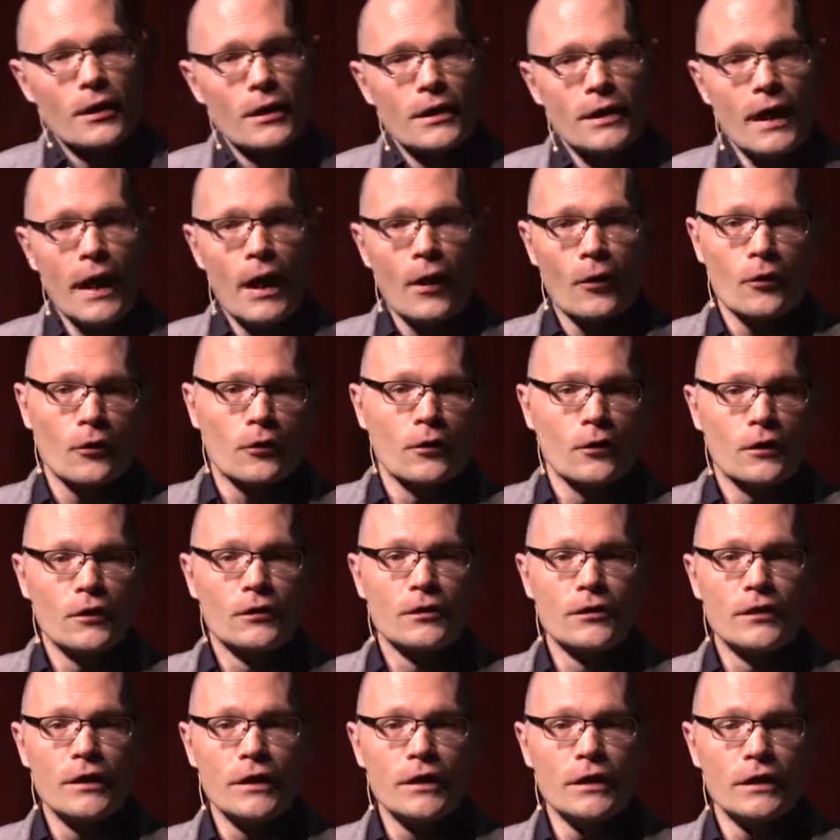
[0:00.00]
Now,
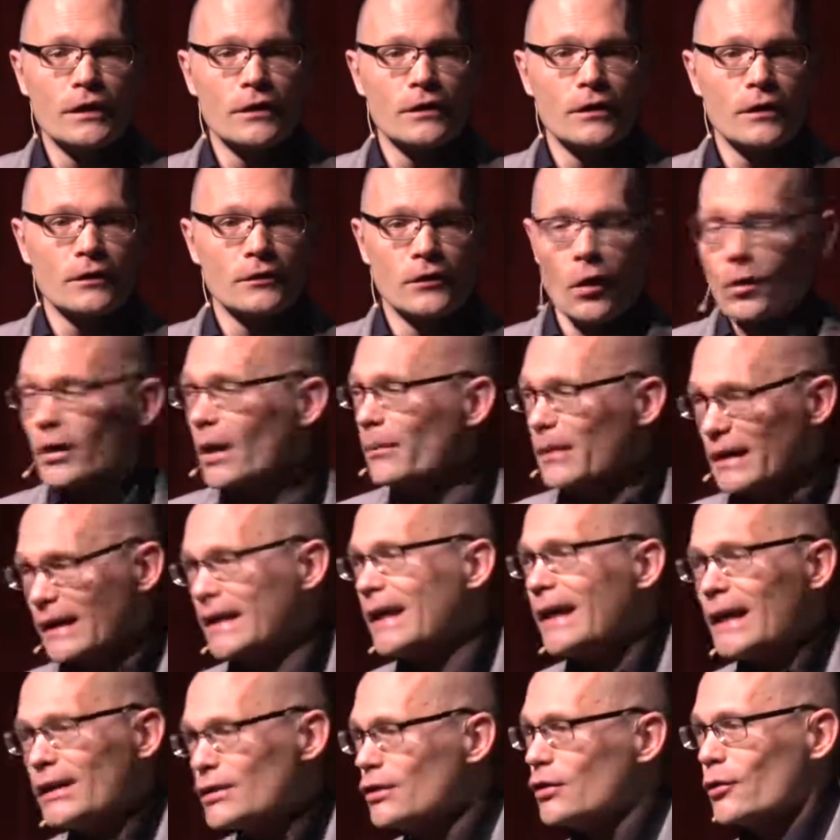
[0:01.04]
don't let me
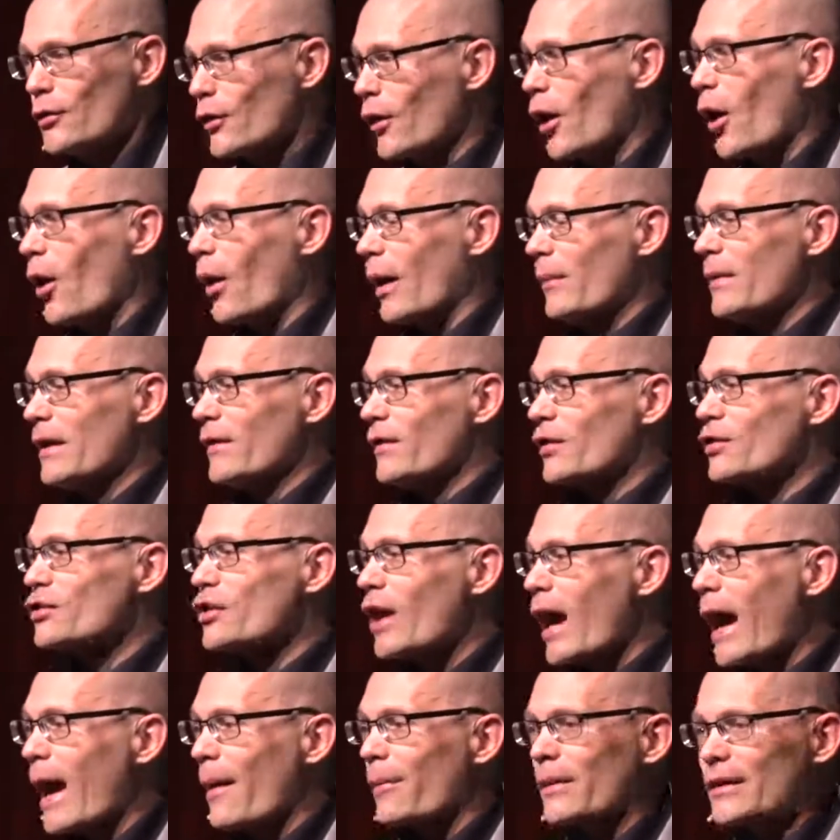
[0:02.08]
kid you though. I mean, the
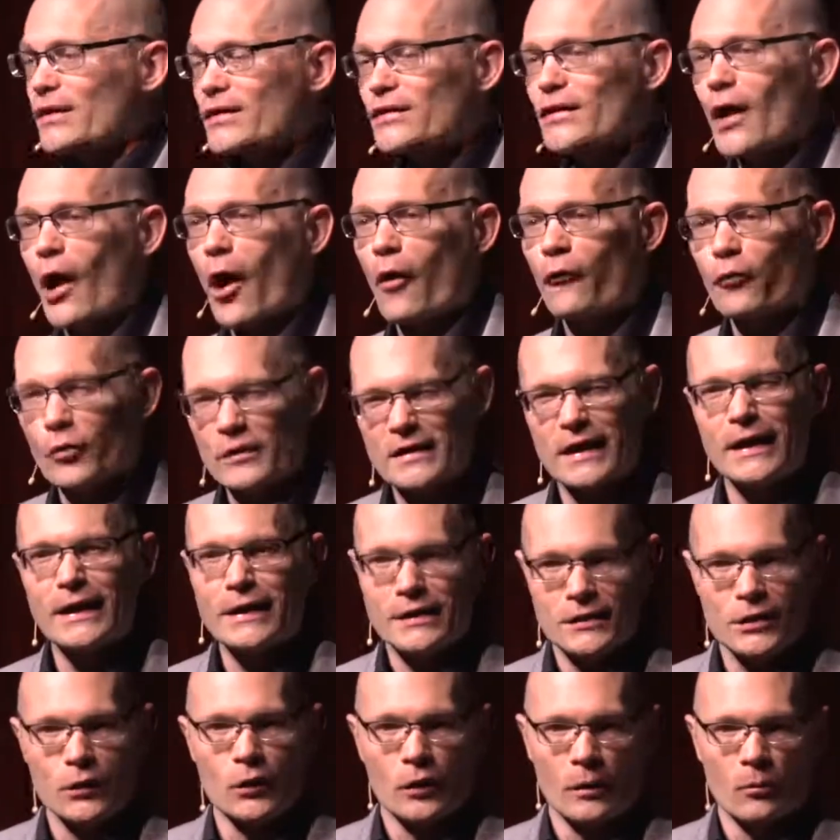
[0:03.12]
job itself was
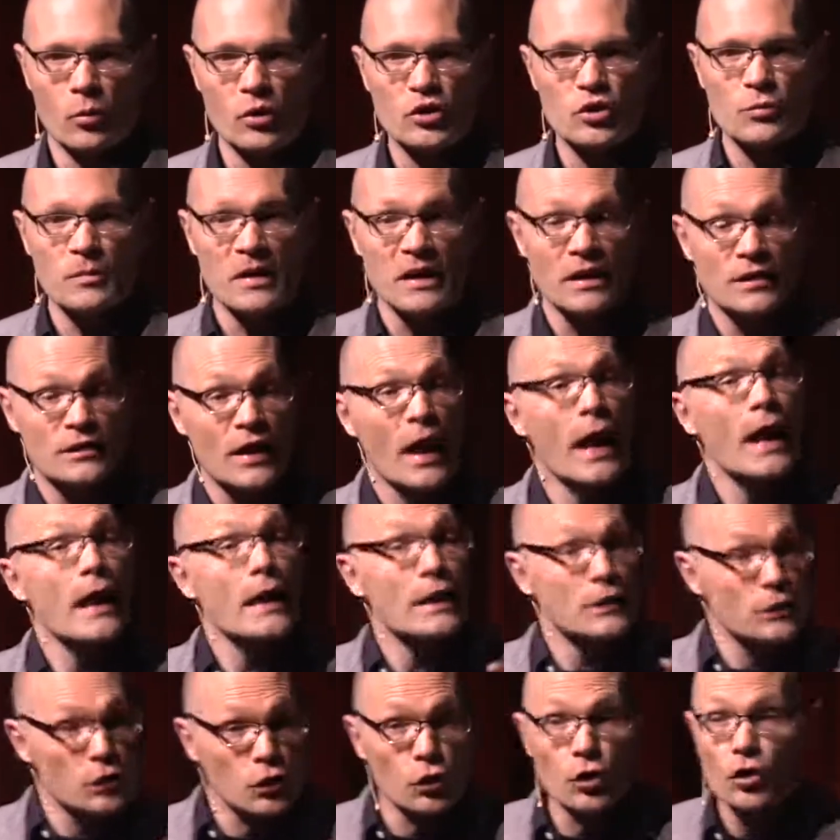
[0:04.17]
interim, which means
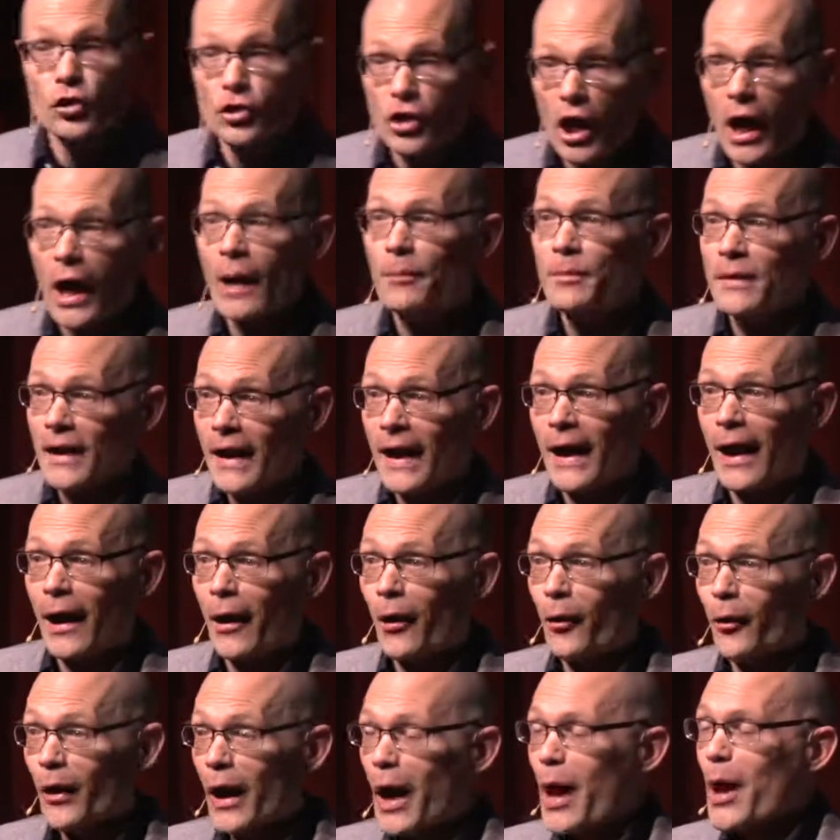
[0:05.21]
it's your job
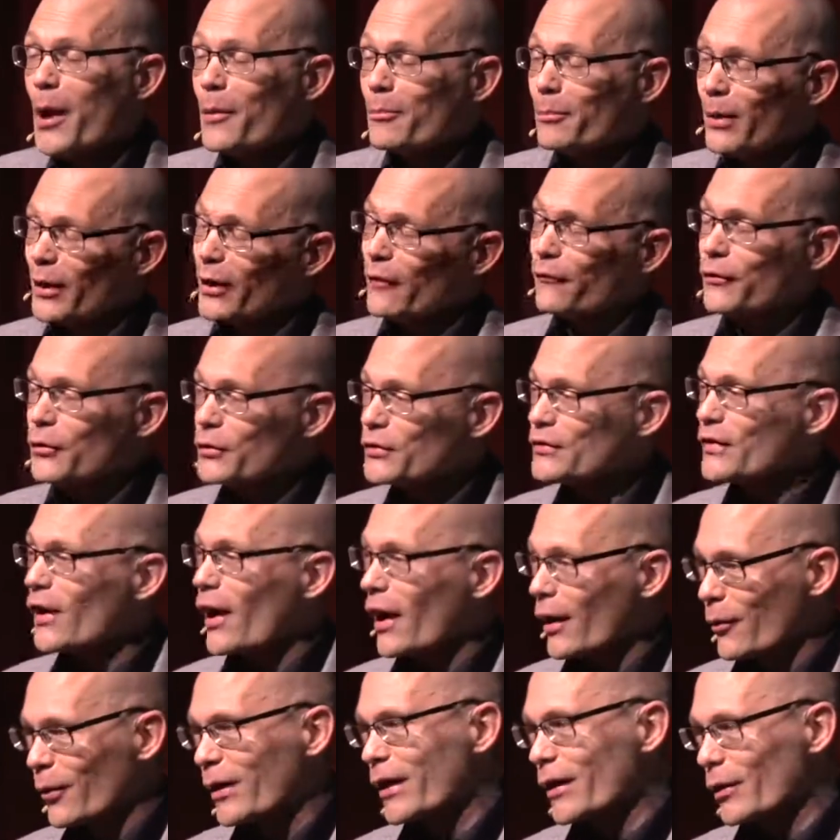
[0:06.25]
now, but if you
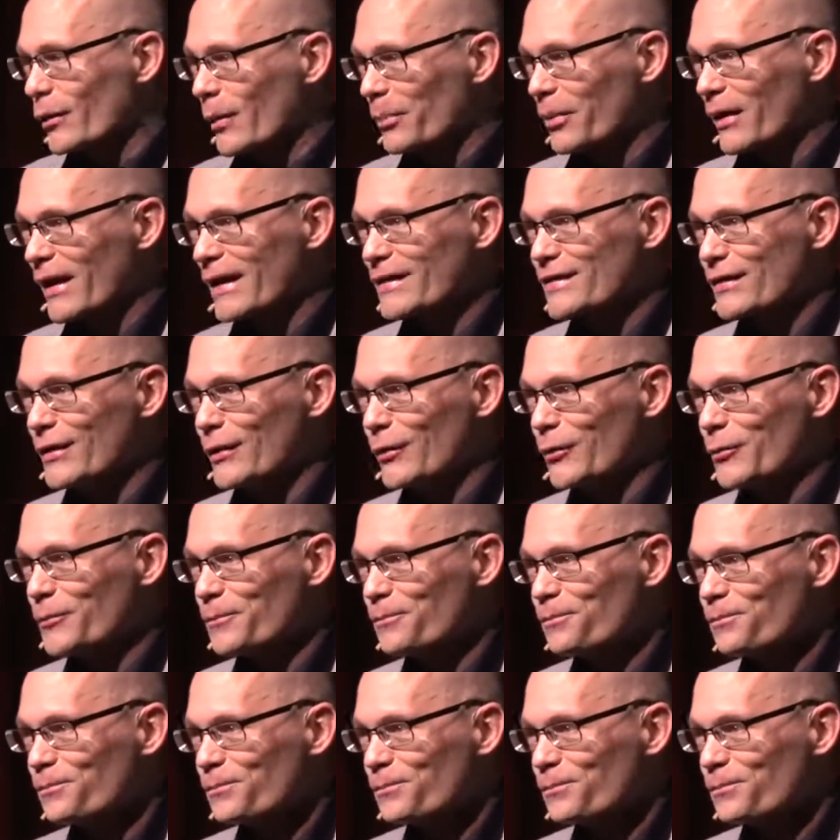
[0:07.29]
suck, we're gonna replace you.